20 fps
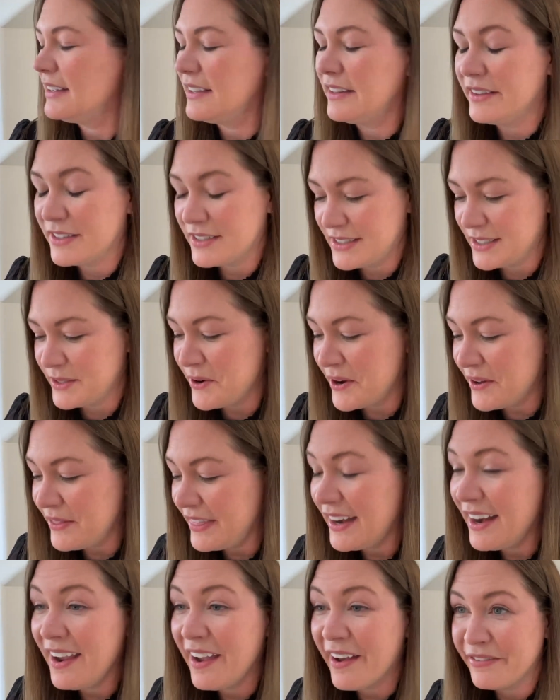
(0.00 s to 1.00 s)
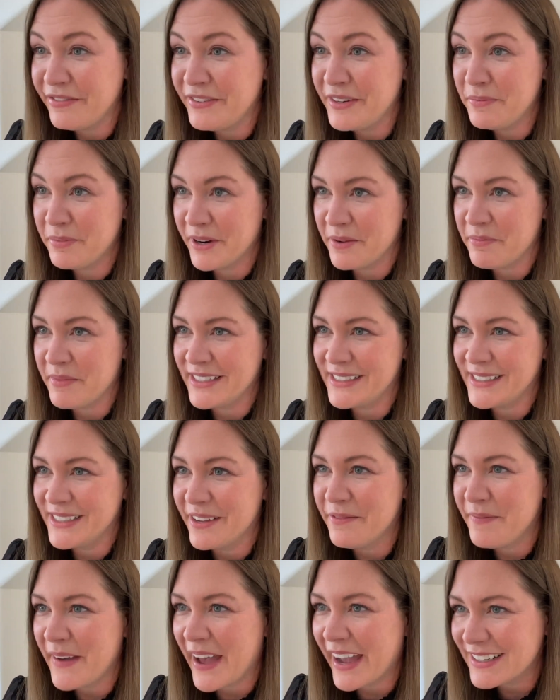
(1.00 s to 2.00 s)
There's a quote that I often bring
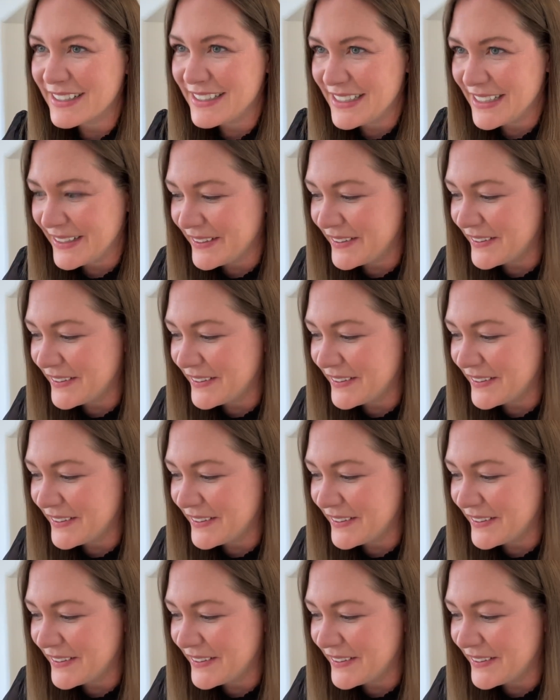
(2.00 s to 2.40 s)
myself back to,